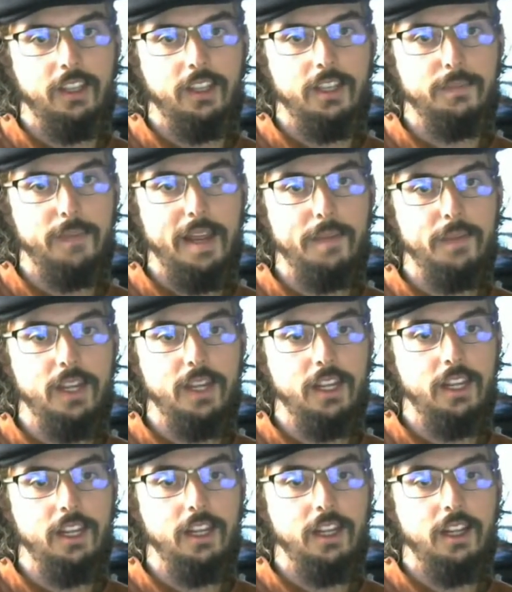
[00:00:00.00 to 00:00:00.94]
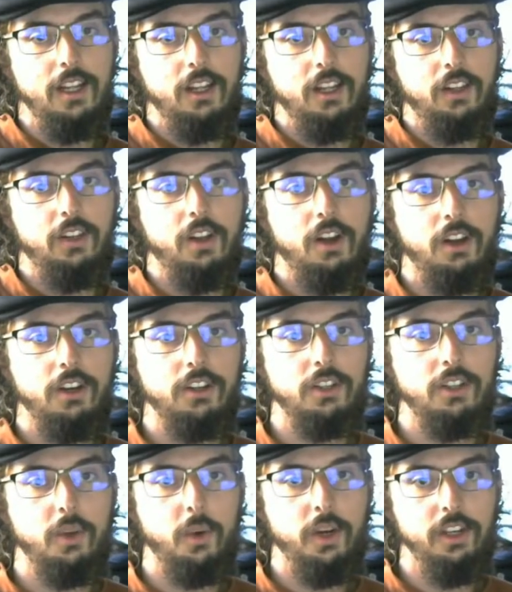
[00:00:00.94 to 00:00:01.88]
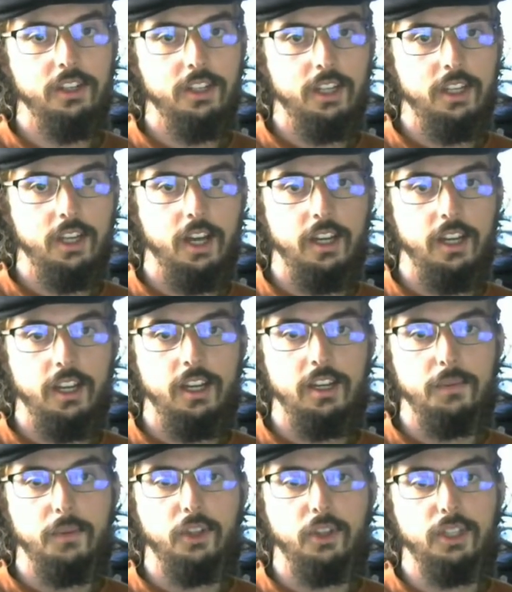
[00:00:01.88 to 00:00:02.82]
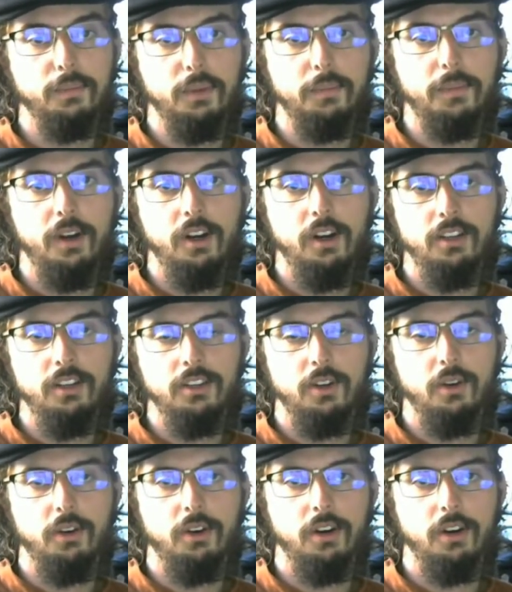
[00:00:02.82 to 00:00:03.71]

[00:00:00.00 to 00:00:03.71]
These may be longer stories cut into multiple parts,